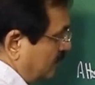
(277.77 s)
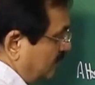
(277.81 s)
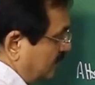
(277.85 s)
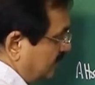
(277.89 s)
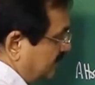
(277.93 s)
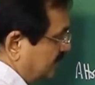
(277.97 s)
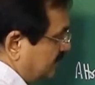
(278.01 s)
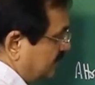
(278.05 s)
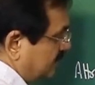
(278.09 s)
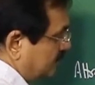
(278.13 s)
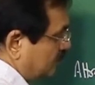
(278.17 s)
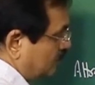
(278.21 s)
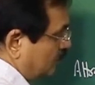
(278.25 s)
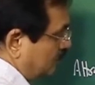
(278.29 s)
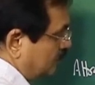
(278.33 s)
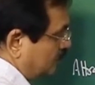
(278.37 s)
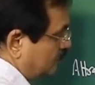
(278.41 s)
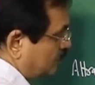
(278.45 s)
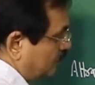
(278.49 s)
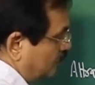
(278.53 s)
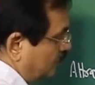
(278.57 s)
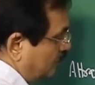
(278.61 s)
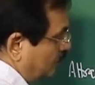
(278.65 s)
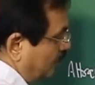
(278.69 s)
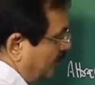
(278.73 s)
This is
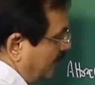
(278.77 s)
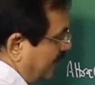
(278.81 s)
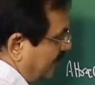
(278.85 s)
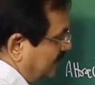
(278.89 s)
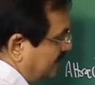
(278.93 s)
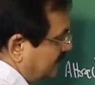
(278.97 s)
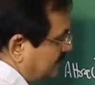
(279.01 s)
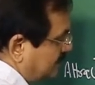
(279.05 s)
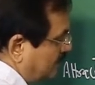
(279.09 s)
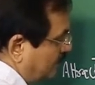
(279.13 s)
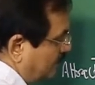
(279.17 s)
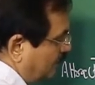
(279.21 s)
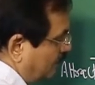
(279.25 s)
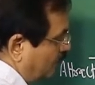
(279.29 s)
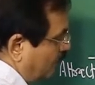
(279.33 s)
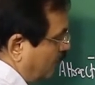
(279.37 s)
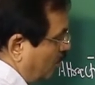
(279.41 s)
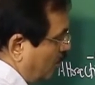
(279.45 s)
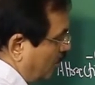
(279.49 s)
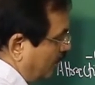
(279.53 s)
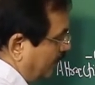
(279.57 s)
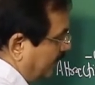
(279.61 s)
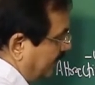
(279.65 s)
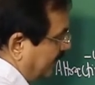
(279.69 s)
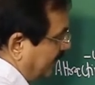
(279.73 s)
also known as
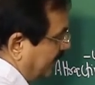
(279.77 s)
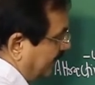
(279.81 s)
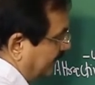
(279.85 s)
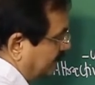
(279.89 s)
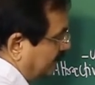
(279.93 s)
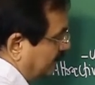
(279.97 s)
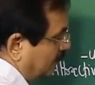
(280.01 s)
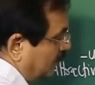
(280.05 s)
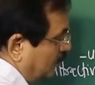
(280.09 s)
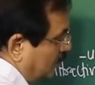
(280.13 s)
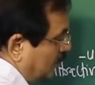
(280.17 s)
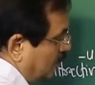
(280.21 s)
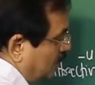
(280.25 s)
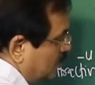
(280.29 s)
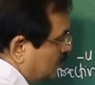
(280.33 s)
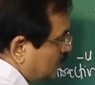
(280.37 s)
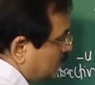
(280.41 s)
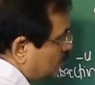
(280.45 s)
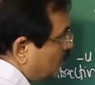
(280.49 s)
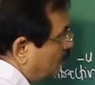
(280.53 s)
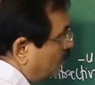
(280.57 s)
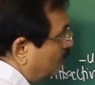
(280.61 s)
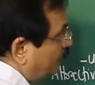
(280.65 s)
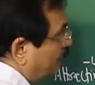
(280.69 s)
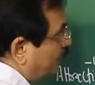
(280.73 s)
bond length.
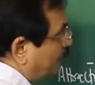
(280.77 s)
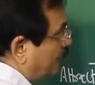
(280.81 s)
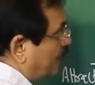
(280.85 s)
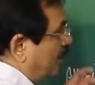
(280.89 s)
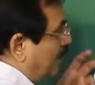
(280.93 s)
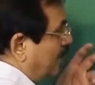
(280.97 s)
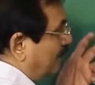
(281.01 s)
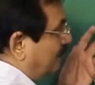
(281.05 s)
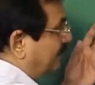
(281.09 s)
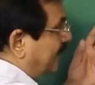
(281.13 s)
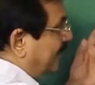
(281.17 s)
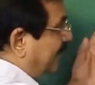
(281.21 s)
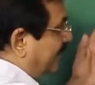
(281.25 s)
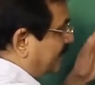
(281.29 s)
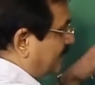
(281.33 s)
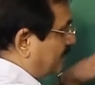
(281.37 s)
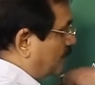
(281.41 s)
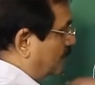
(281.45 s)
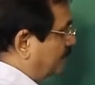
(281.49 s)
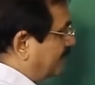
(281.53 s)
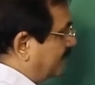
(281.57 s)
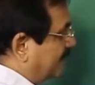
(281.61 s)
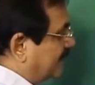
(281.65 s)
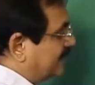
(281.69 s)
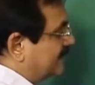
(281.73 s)
So, from the
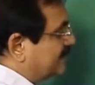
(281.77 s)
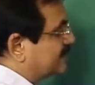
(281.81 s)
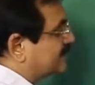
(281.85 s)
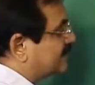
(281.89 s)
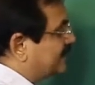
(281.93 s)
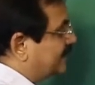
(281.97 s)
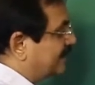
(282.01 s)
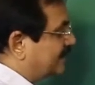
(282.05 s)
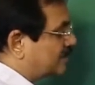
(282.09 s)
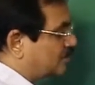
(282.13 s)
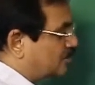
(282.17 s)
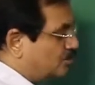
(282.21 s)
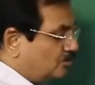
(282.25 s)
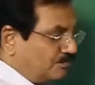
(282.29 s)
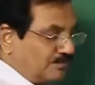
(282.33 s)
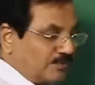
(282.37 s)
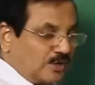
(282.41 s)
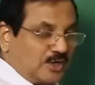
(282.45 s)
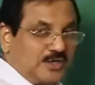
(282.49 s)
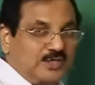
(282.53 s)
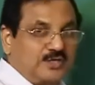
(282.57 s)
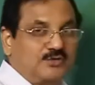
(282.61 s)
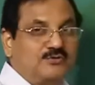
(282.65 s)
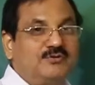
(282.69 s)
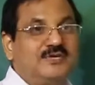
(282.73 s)
atomic state to
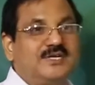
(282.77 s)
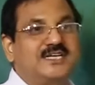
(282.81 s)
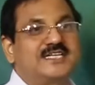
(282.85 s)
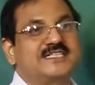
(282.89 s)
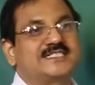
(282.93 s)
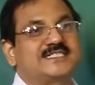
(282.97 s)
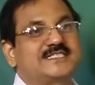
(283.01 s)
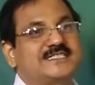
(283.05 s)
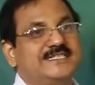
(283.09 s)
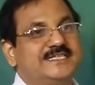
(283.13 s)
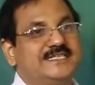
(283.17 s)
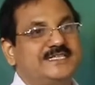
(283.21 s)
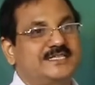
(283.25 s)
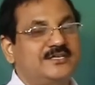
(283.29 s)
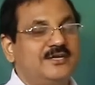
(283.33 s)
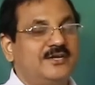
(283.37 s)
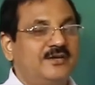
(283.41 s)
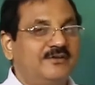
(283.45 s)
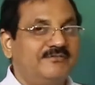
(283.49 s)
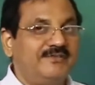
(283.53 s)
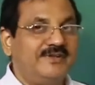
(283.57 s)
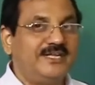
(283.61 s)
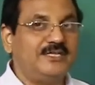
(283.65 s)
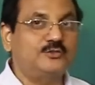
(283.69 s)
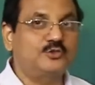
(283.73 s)
molecular state,
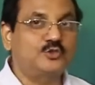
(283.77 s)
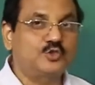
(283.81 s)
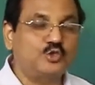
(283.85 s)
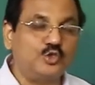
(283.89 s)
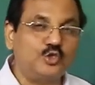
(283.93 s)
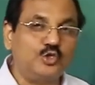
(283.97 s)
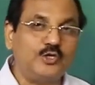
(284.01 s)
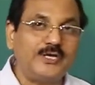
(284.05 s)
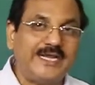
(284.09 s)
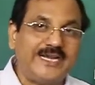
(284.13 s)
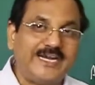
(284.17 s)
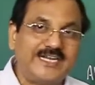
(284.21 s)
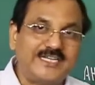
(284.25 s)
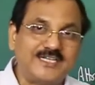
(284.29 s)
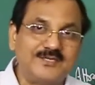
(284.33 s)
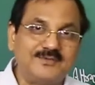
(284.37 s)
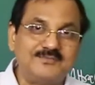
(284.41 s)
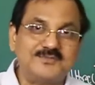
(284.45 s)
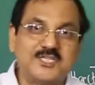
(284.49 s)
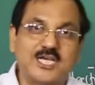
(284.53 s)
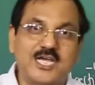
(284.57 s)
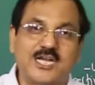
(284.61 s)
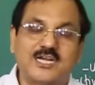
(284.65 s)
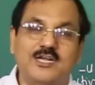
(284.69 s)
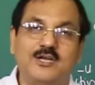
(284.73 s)
when two
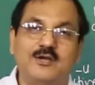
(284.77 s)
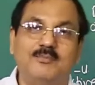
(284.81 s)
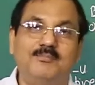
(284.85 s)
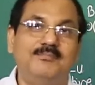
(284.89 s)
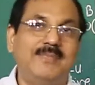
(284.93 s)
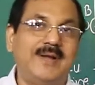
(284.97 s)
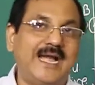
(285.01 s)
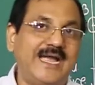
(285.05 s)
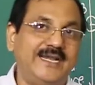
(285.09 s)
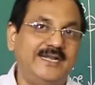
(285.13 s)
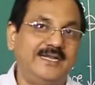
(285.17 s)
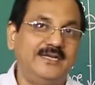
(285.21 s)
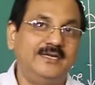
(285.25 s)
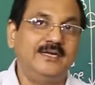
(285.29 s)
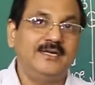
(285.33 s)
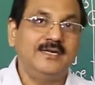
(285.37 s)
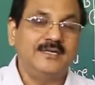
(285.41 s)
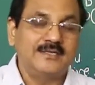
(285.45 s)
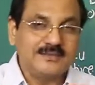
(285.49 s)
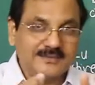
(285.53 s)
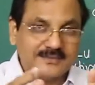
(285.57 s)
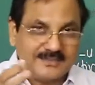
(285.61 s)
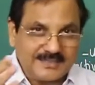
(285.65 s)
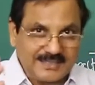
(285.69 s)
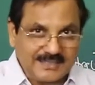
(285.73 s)
atoms are combined,
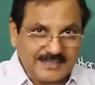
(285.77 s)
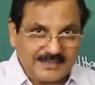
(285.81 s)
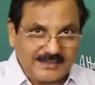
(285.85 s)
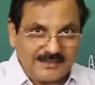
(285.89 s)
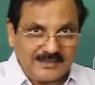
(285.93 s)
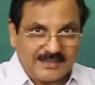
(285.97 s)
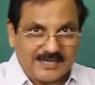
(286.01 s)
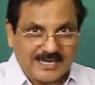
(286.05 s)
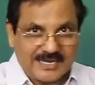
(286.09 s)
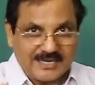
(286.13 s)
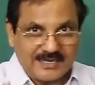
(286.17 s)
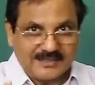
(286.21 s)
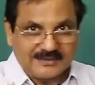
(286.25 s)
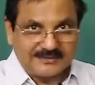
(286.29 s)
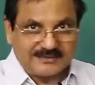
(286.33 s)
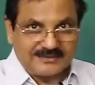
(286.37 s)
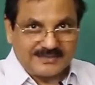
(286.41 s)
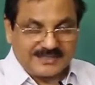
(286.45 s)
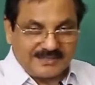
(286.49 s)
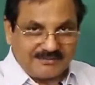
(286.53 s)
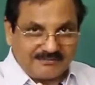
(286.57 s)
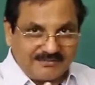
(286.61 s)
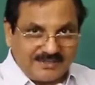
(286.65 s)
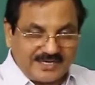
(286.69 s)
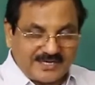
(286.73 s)
then they
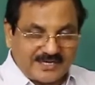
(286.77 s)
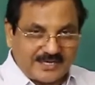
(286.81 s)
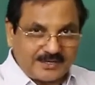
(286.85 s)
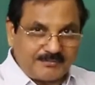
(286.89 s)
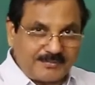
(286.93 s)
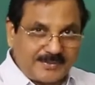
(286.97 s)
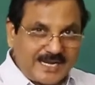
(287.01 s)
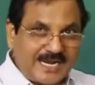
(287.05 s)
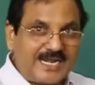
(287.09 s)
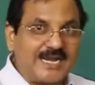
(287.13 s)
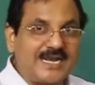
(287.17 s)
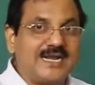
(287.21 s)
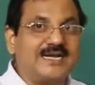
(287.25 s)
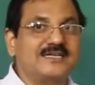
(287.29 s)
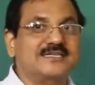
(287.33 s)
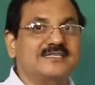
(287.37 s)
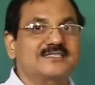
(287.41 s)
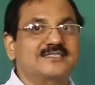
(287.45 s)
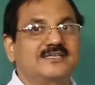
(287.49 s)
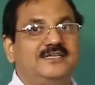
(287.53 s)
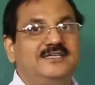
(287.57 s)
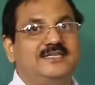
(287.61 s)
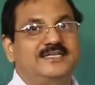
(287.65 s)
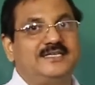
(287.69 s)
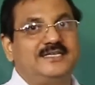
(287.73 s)
will remain at a
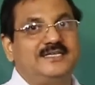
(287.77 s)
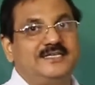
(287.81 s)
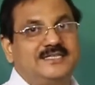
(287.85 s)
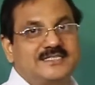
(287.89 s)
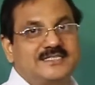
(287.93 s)
certain